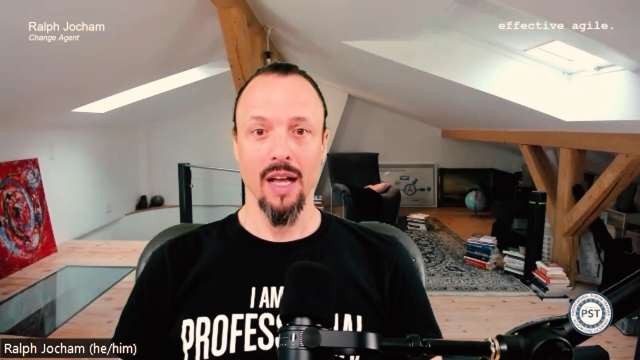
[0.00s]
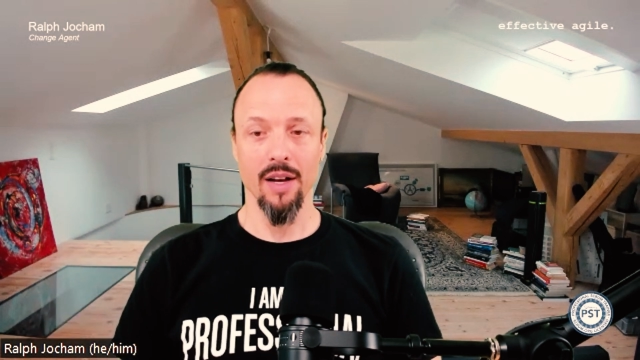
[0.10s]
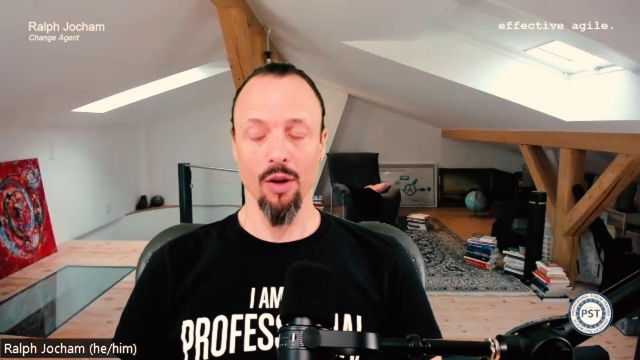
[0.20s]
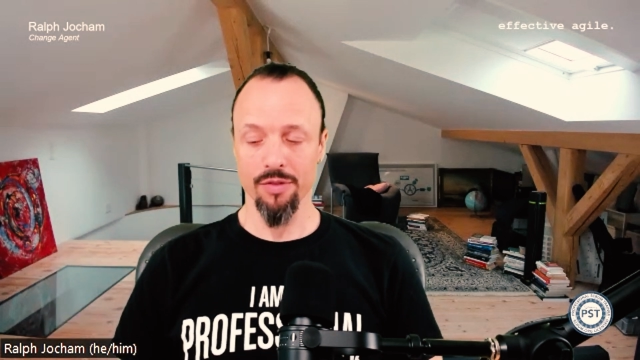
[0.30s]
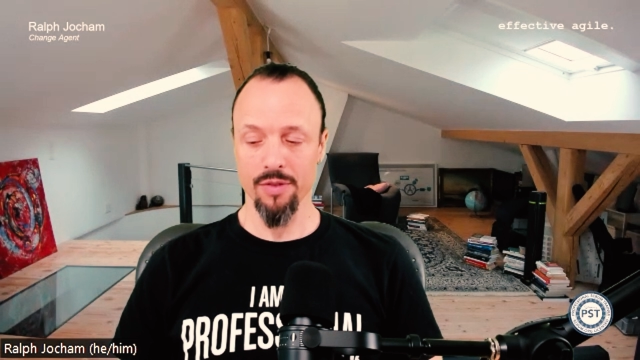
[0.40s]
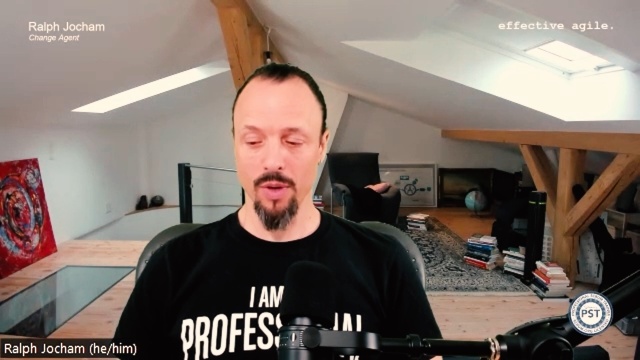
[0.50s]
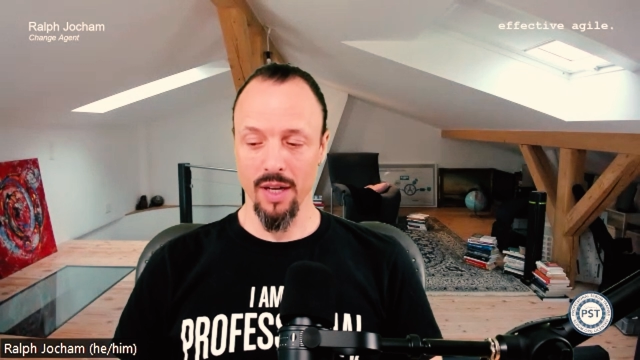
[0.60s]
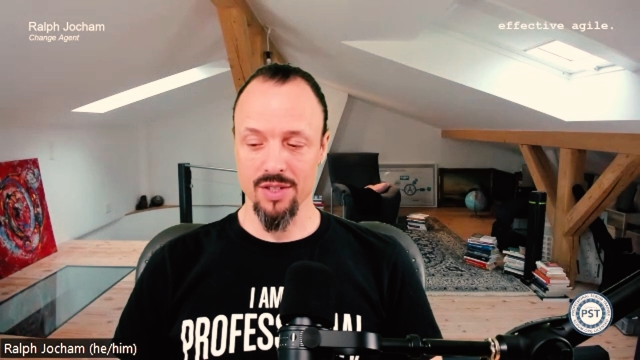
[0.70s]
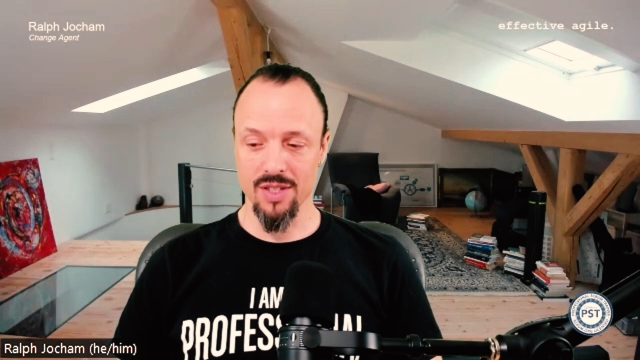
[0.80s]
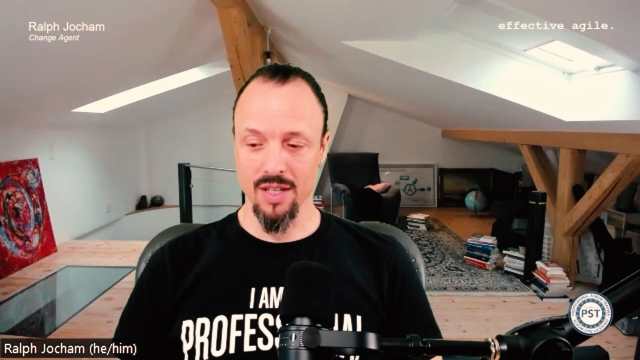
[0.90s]
And often
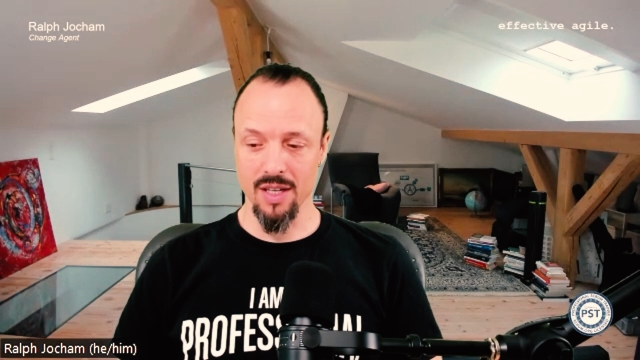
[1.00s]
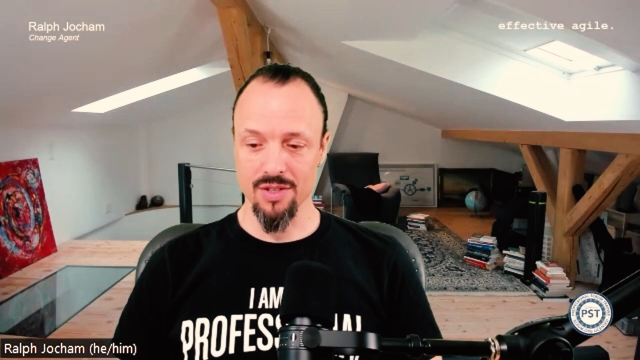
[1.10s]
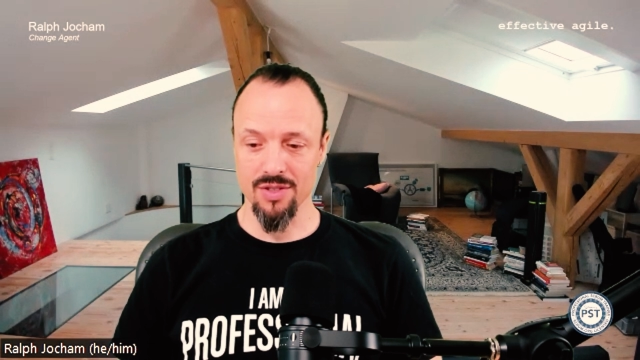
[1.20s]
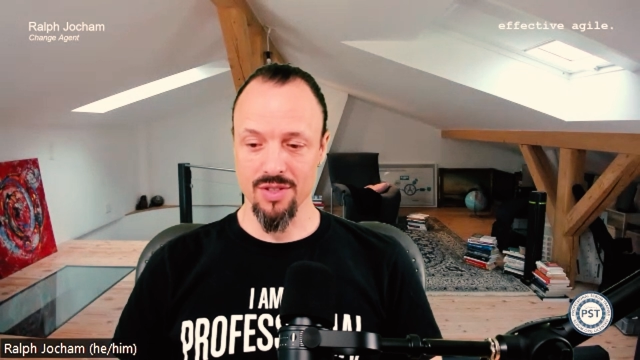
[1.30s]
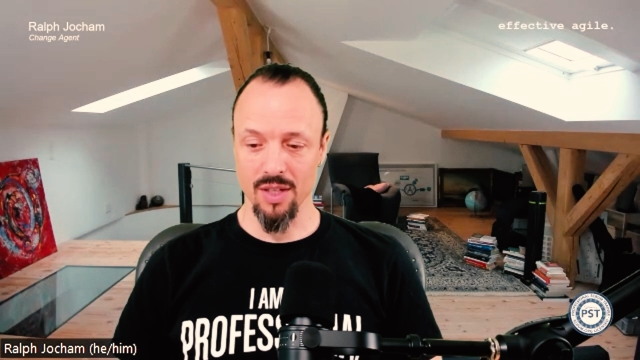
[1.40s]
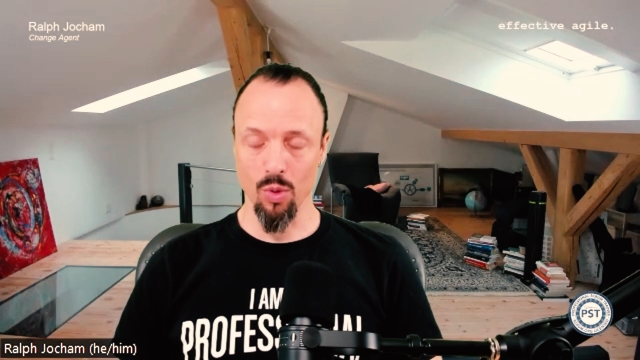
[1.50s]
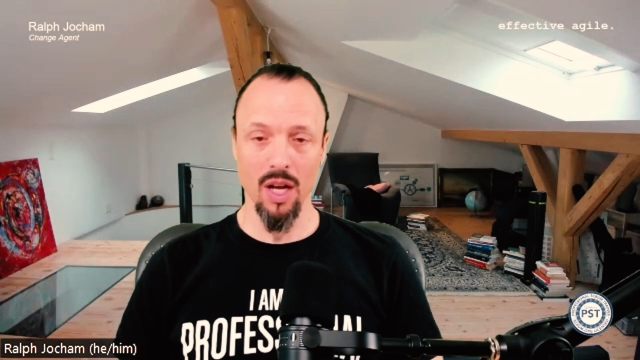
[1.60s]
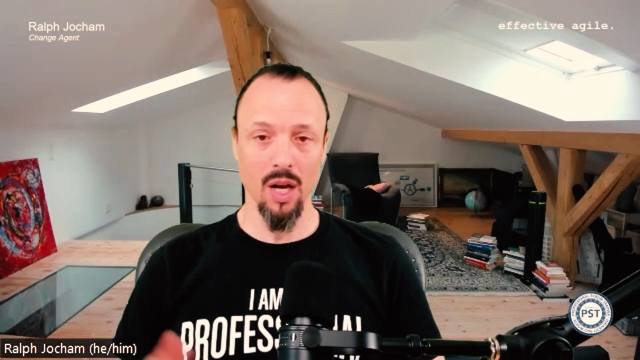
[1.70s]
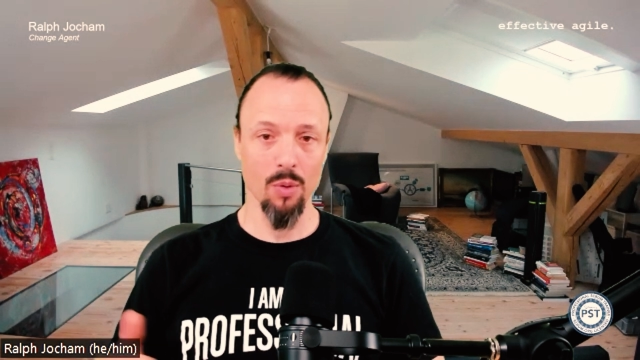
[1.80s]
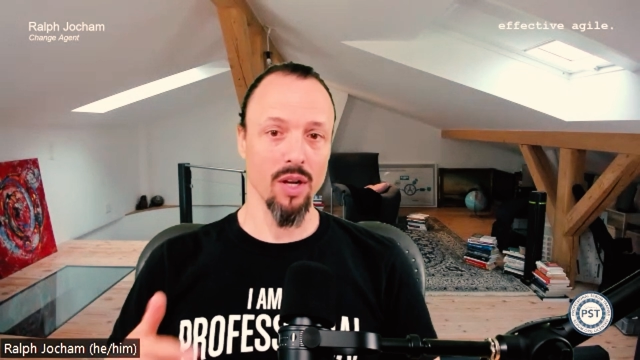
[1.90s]
what I see is that,
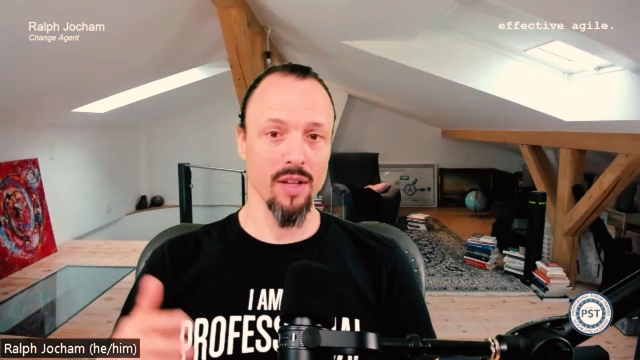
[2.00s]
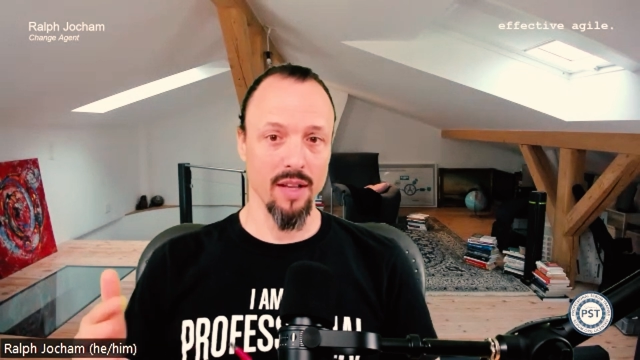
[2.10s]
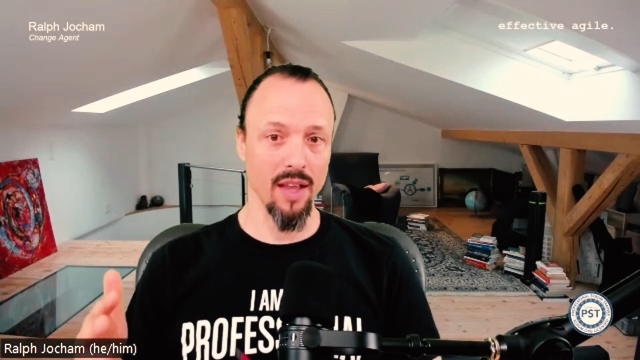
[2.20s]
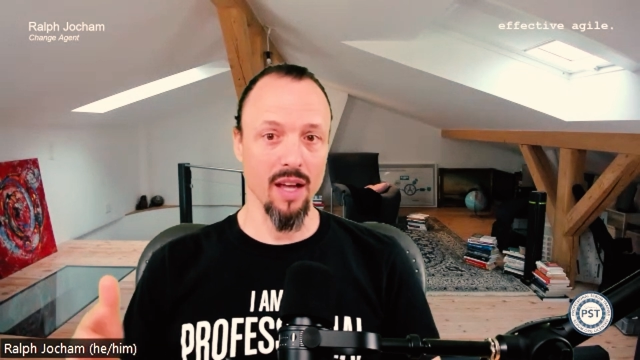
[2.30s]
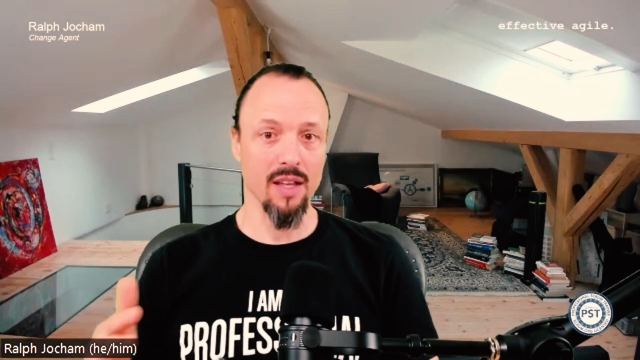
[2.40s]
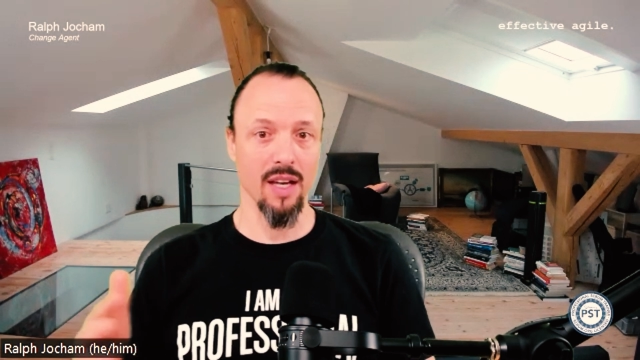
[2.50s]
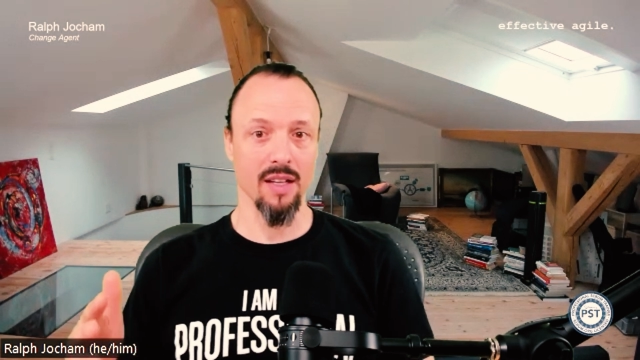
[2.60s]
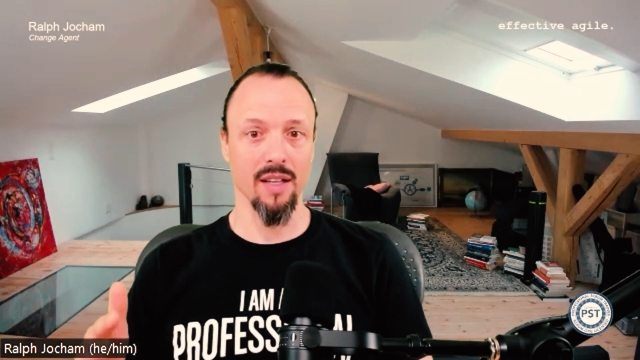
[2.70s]
well, we're not there yet.